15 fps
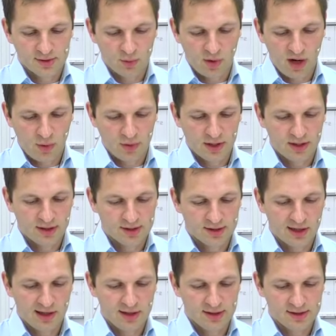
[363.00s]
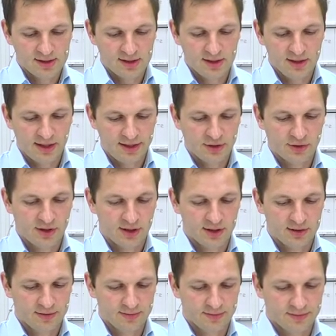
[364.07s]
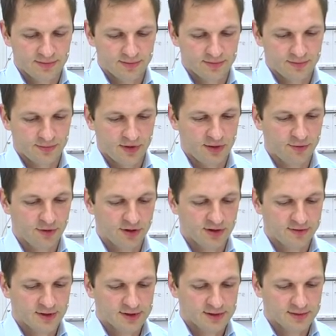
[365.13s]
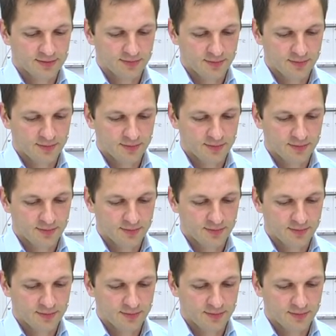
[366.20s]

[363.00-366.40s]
where we can clearly see a truck in front of us.